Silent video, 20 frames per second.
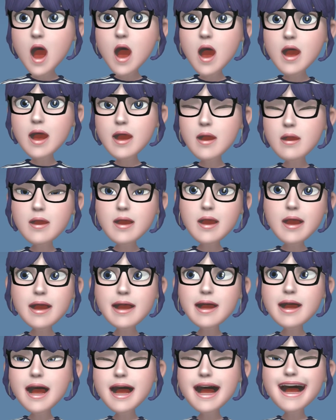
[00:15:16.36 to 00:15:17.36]
you
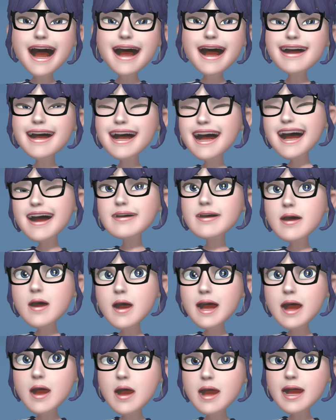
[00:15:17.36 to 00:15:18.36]
should take, that I feel
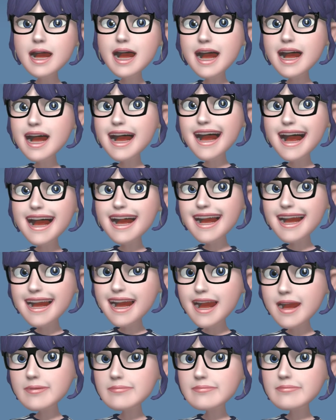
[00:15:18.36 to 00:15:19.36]
like you should take at any
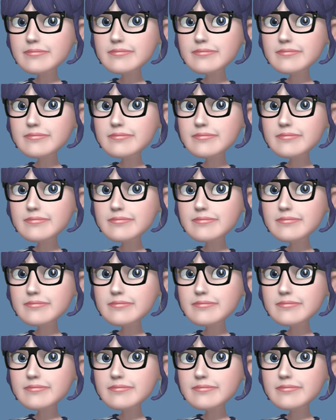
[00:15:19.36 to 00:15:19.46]
time.